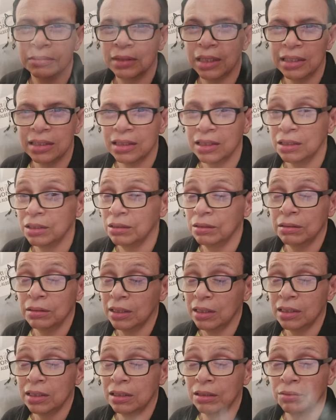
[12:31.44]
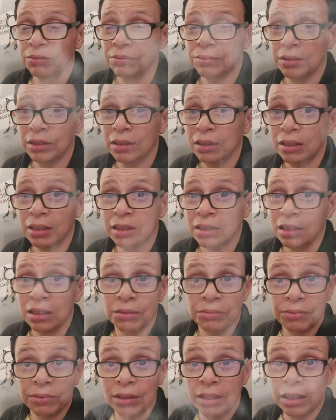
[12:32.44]
That's not a friend. It's not
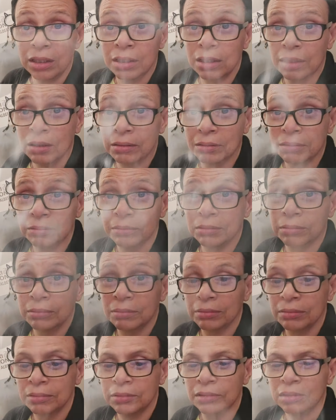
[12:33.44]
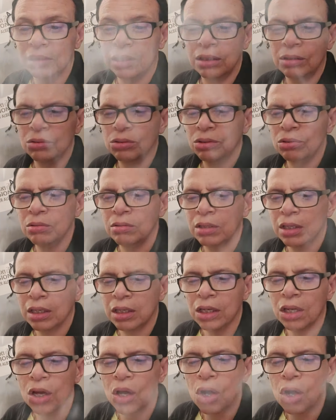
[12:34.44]
a friend. They don't do that.